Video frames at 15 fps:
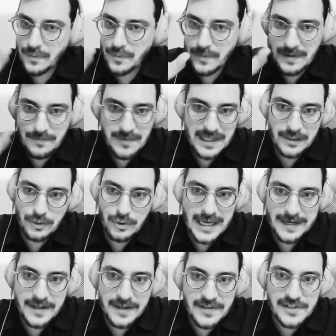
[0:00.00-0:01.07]
When we look
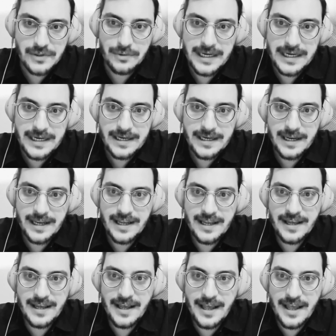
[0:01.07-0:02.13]
at history,
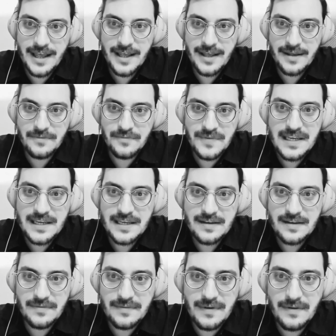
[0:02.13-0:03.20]

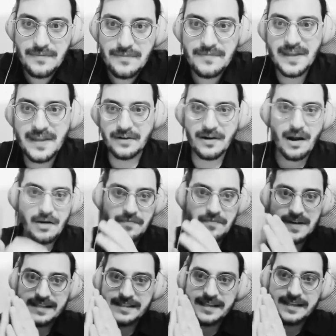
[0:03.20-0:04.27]
there are
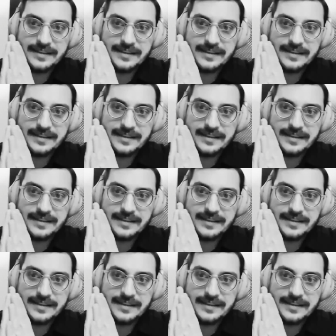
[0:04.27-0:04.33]
really